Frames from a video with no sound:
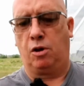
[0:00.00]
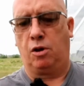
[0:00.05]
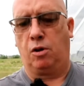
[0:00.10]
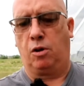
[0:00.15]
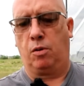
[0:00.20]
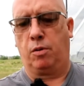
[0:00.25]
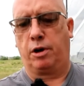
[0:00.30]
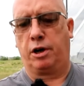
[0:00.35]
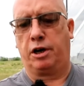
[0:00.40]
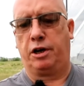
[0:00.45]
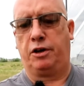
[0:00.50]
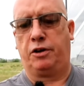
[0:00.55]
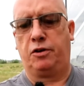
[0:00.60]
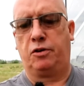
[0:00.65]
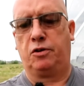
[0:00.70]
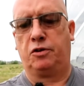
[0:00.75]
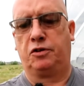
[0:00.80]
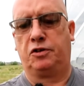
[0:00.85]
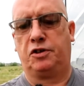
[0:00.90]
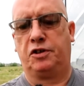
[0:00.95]
What we're going to
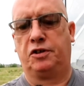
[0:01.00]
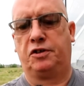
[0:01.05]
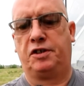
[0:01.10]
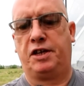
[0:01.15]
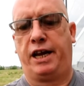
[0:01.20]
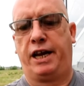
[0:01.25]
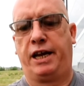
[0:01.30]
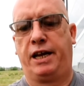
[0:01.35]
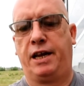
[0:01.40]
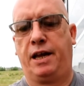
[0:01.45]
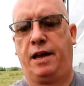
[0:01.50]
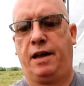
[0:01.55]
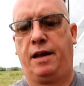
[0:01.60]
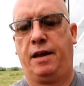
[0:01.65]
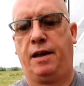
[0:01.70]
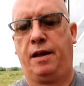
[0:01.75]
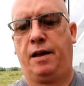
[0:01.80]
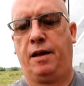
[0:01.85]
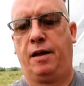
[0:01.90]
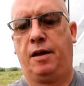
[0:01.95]
do is just
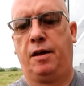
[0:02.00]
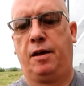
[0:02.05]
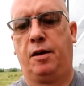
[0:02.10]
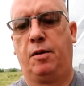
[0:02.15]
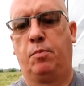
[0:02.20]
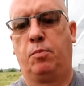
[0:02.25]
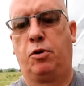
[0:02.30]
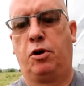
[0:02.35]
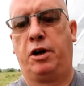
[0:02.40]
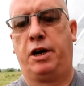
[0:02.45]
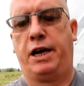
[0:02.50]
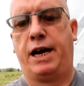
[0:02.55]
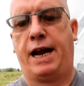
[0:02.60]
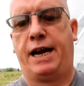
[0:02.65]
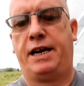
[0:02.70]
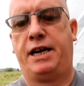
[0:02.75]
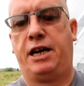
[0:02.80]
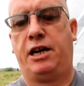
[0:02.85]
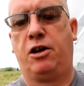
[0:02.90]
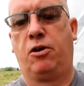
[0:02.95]
put a
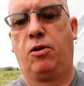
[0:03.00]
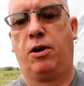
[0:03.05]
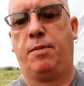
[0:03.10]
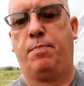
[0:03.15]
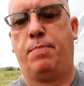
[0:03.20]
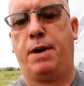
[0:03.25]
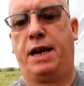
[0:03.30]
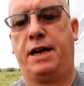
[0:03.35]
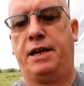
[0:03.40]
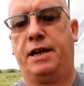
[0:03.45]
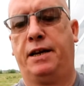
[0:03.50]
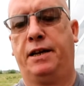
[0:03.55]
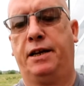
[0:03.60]
90-degree bend in